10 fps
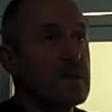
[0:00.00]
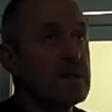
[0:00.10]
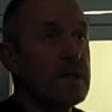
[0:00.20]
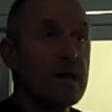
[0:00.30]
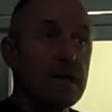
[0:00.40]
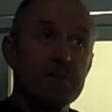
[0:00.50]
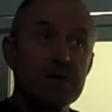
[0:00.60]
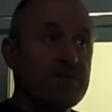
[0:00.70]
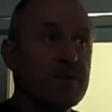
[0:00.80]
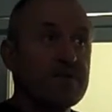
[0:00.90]
Yeah, I
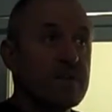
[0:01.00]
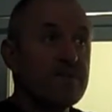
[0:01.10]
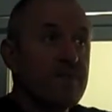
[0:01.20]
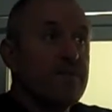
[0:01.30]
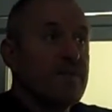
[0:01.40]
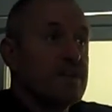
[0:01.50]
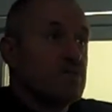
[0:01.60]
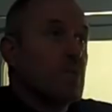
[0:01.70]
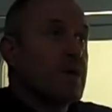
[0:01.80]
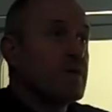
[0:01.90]
mean, if
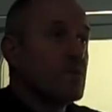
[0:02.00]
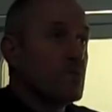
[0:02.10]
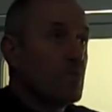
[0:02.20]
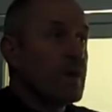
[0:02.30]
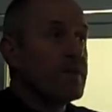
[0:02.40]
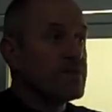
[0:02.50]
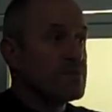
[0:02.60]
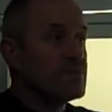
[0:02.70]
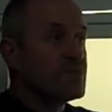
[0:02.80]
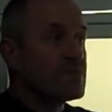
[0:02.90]
that's where the way that
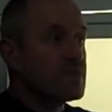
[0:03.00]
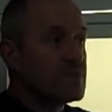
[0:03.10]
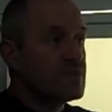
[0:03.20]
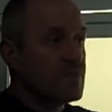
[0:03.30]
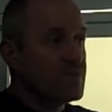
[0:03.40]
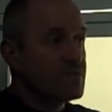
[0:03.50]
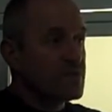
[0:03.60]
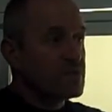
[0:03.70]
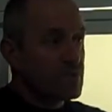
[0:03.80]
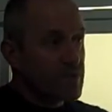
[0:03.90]
some of the other
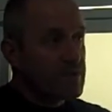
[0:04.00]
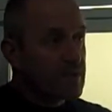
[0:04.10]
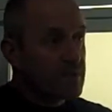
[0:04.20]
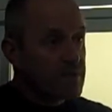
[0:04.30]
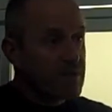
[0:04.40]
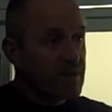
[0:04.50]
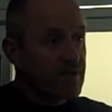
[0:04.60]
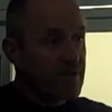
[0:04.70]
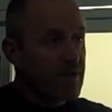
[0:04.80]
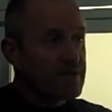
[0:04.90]
drugs are working, I mean, there
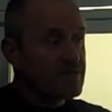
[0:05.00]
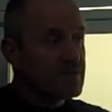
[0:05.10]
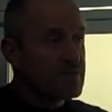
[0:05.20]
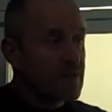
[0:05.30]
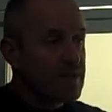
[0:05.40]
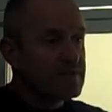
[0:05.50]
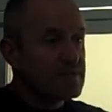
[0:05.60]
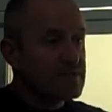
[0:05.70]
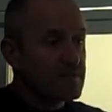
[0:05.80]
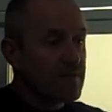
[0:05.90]
are drugs
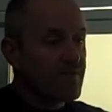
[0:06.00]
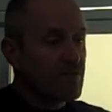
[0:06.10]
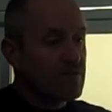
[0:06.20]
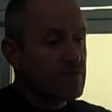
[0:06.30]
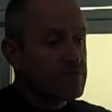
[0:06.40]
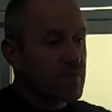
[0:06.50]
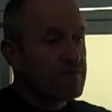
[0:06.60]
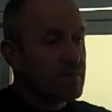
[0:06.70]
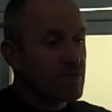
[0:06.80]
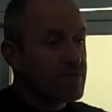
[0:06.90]
related to metformin which
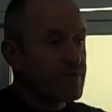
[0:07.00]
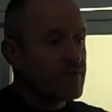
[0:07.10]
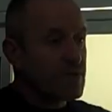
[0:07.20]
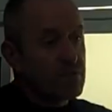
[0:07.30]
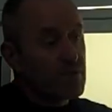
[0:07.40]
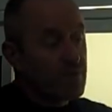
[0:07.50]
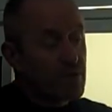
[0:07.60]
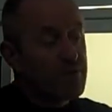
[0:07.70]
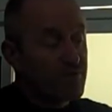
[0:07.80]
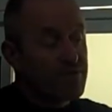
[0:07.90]
might be working, might be
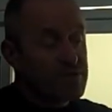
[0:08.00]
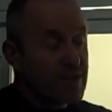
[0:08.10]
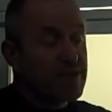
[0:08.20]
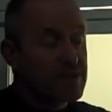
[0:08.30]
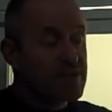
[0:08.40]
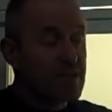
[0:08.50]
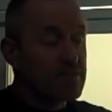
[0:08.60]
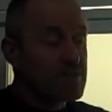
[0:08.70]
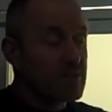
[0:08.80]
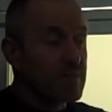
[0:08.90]
working through exactly the
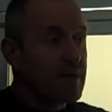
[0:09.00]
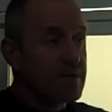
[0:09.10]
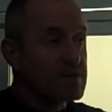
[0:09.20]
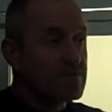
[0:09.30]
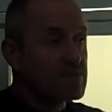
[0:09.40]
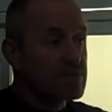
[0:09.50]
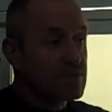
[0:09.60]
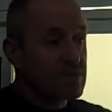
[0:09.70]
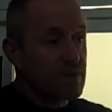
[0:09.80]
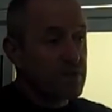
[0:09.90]
same mechanism, which
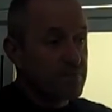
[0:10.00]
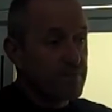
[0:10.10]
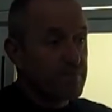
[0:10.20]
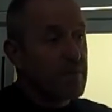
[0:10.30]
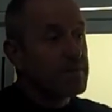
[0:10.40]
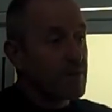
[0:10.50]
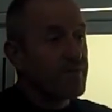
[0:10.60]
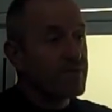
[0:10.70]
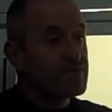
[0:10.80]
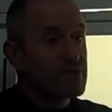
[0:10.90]
maybe
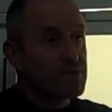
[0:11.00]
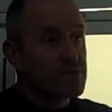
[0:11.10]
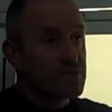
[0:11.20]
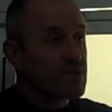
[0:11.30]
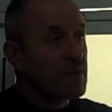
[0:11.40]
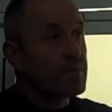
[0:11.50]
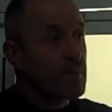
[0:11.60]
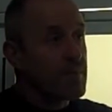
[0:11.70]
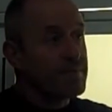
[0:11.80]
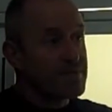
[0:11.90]
not through sequestering copper,
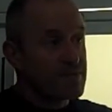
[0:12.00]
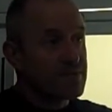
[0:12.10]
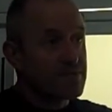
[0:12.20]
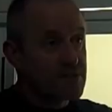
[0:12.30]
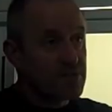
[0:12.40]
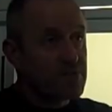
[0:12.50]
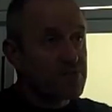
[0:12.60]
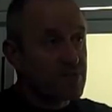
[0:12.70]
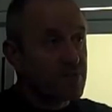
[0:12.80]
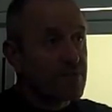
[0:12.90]
but maybe
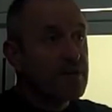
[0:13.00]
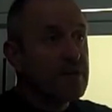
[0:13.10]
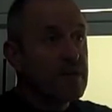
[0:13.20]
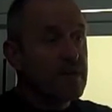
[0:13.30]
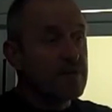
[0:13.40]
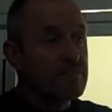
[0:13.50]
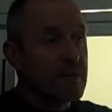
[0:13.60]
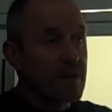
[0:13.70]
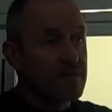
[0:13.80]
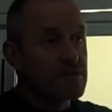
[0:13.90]
sequestering other
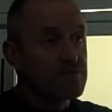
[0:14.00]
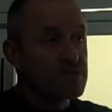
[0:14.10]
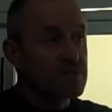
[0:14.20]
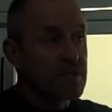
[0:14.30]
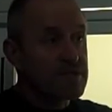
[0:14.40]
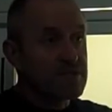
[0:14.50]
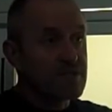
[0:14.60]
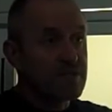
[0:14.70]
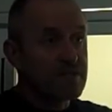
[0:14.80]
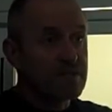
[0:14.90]
elements which are
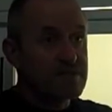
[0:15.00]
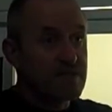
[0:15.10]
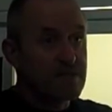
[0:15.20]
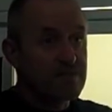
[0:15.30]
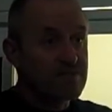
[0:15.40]
necessary in, say,